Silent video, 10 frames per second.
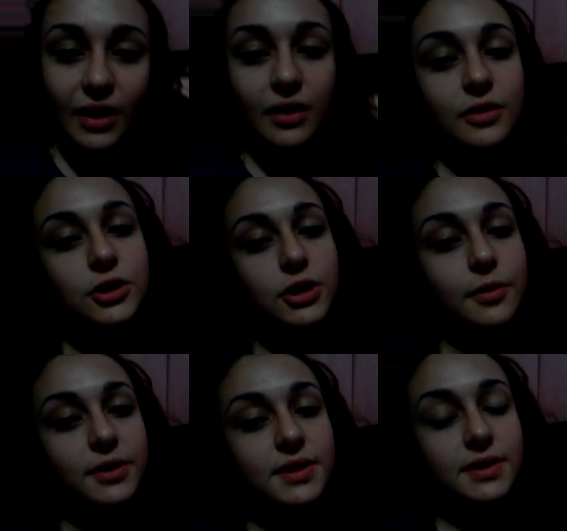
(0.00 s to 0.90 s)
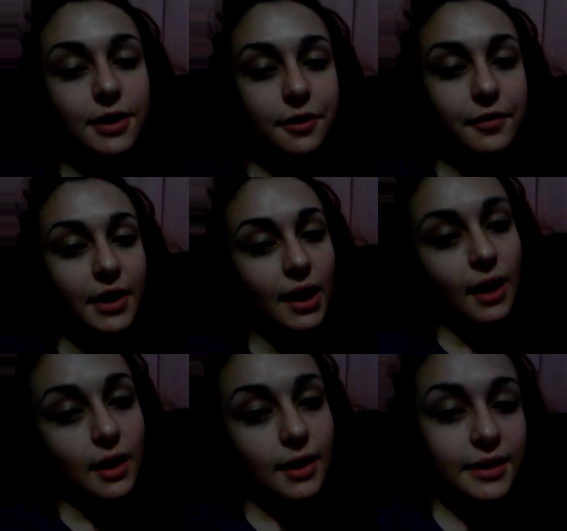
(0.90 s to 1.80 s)
the show itself,
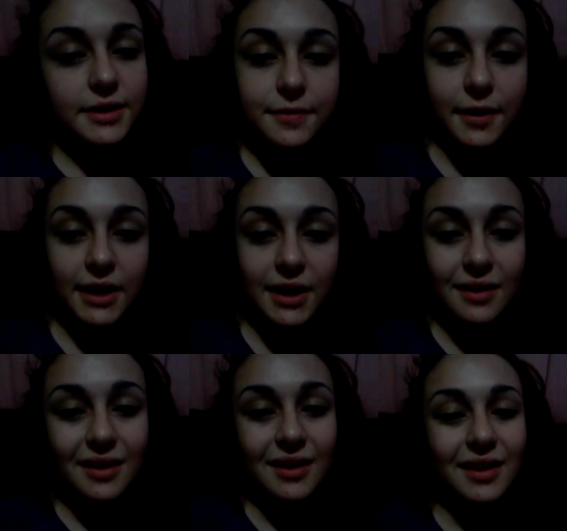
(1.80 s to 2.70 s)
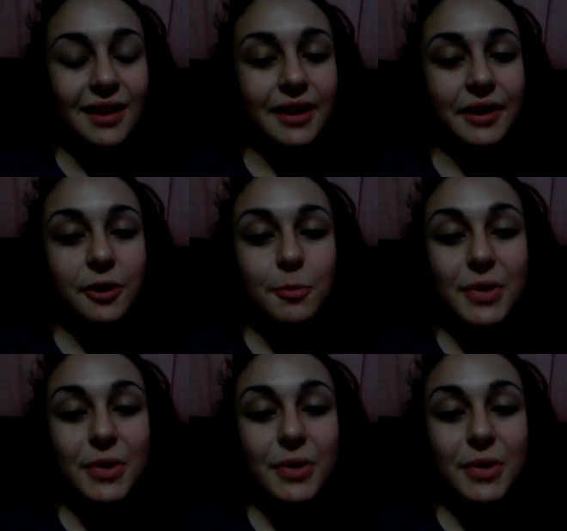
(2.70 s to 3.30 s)
it is funny. I gotta admit,